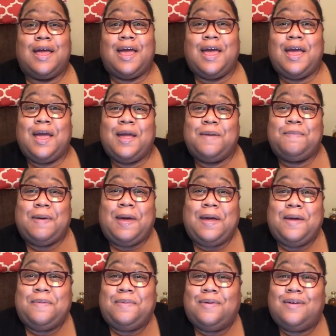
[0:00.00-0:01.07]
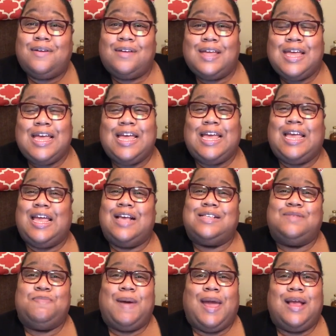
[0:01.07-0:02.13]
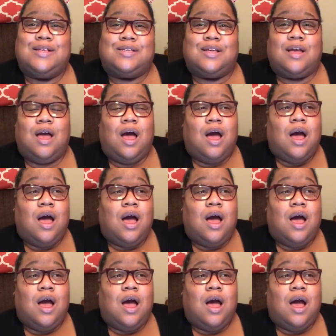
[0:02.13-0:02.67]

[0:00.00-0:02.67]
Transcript: Hey, baby. It's Basie.